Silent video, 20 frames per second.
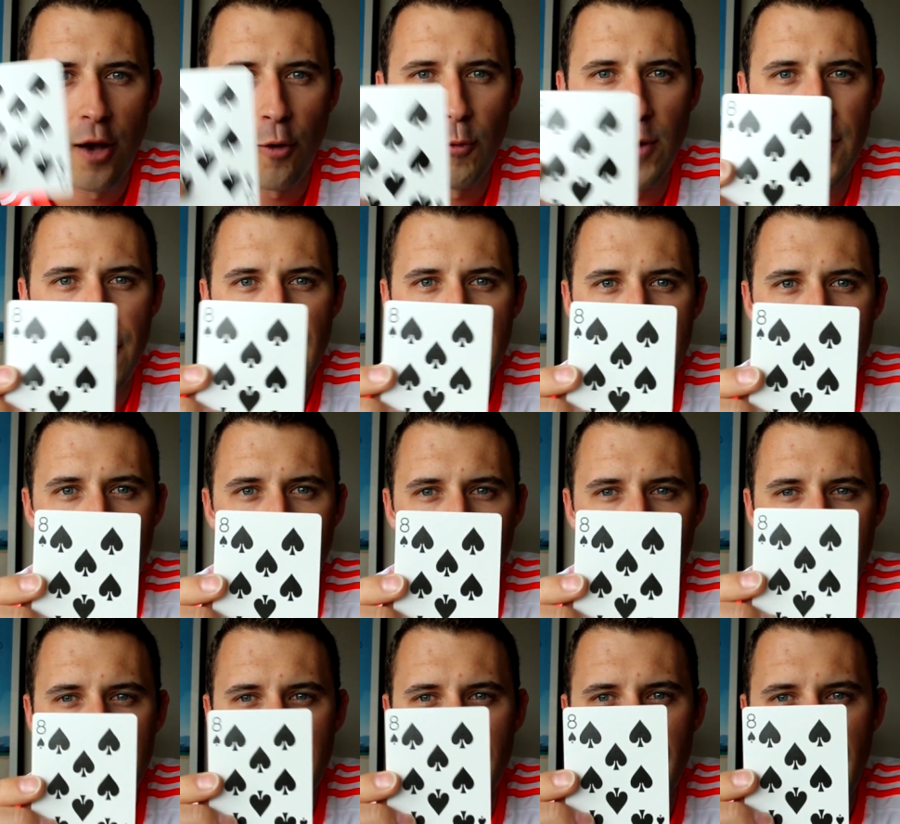with a
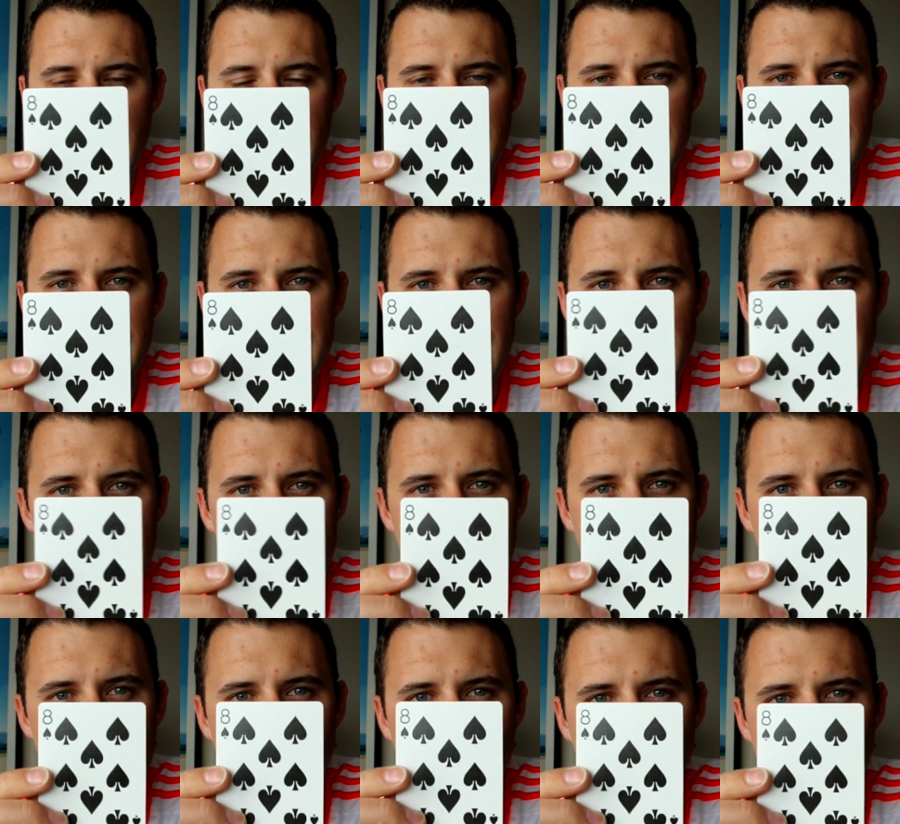player that is
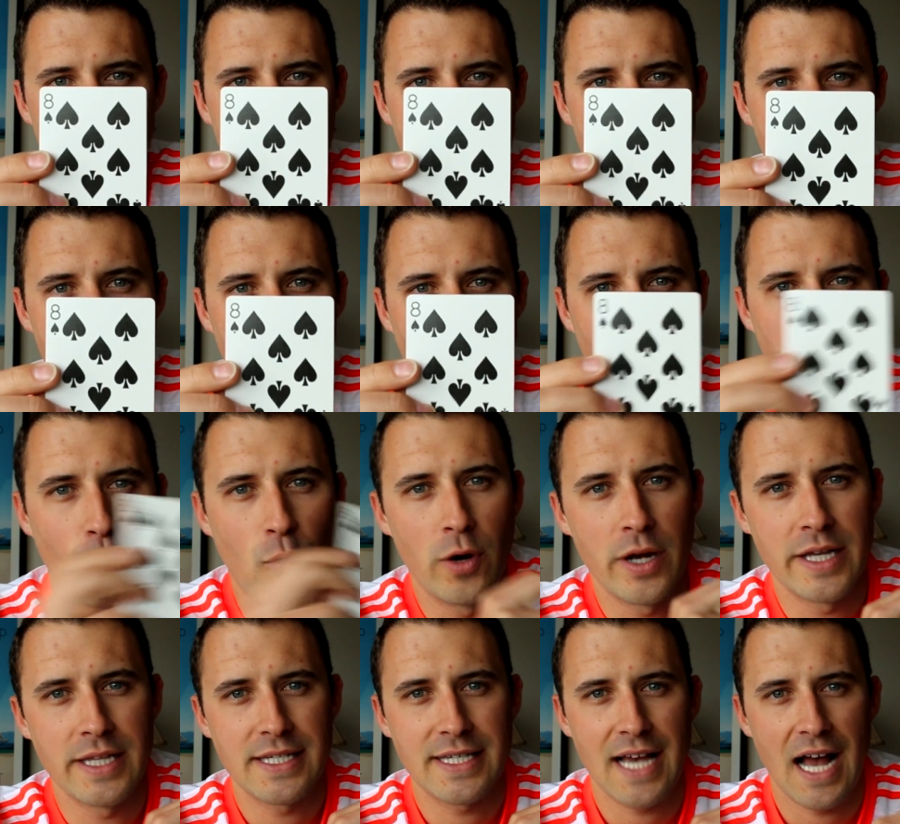8 rating
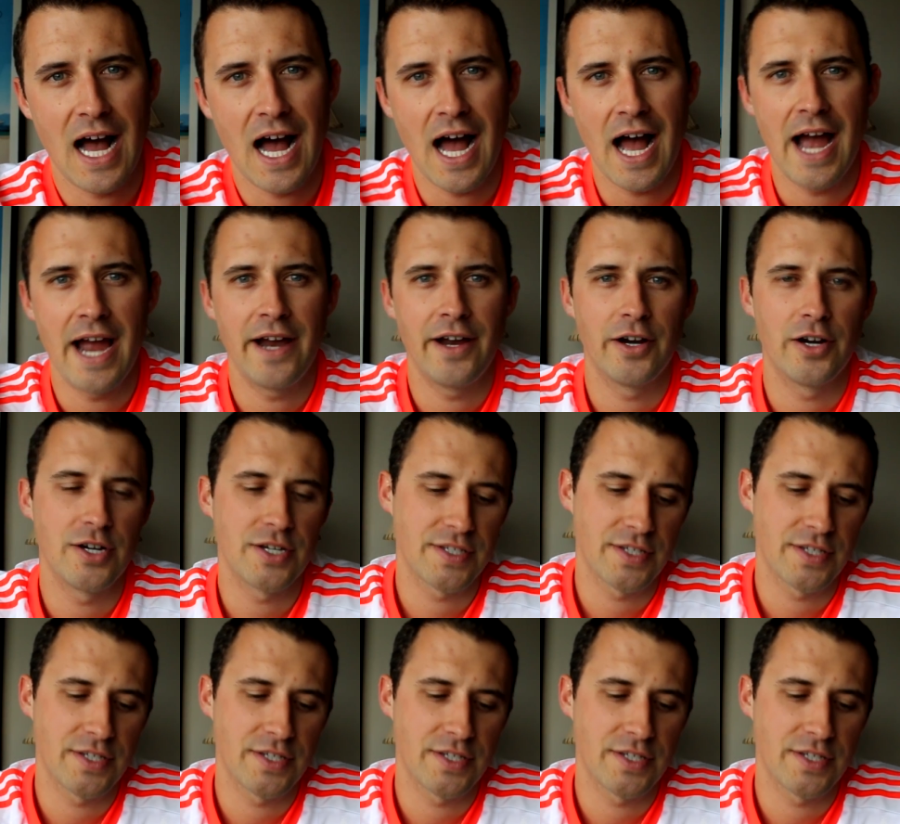points higher.